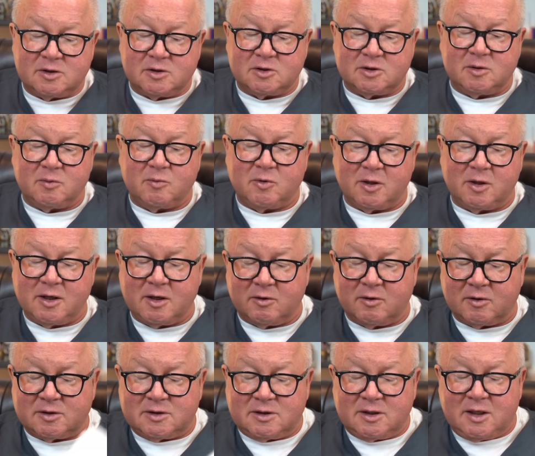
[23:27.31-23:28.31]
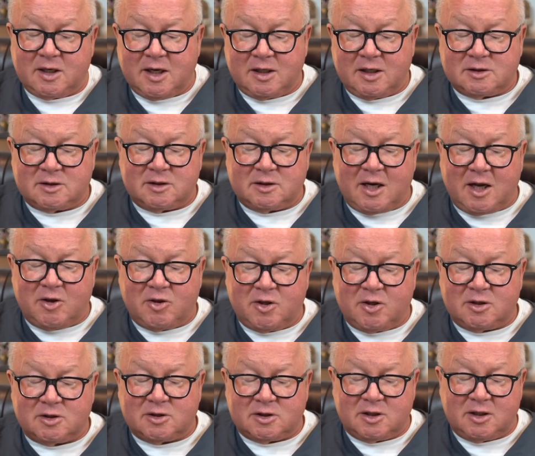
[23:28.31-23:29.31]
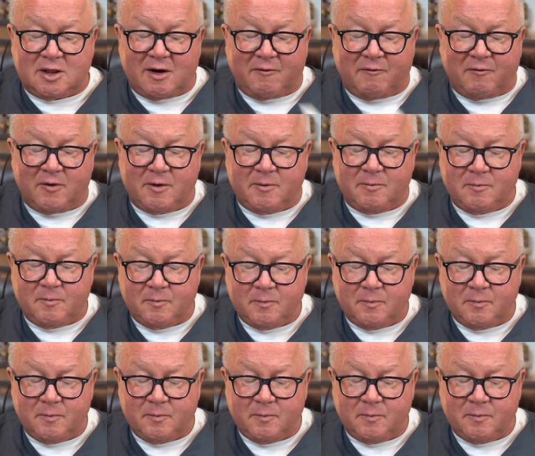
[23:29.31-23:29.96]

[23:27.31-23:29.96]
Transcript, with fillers: are some really interesting cases. Yeah, I think she definitely